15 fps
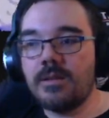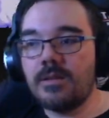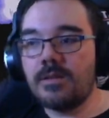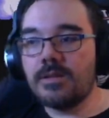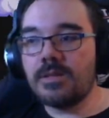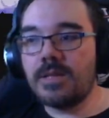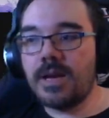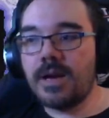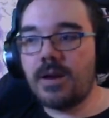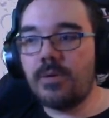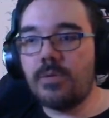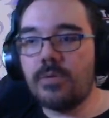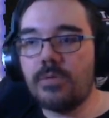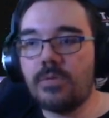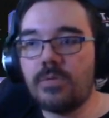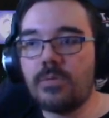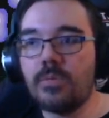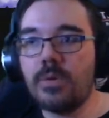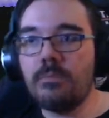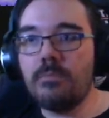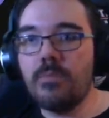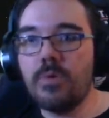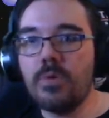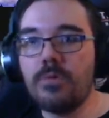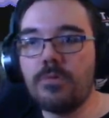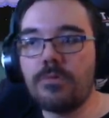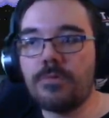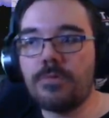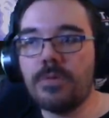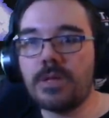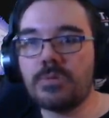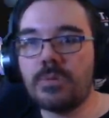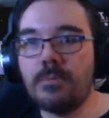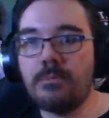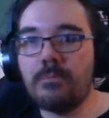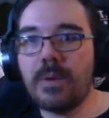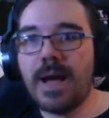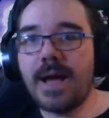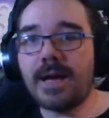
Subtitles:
Now, we move this one back,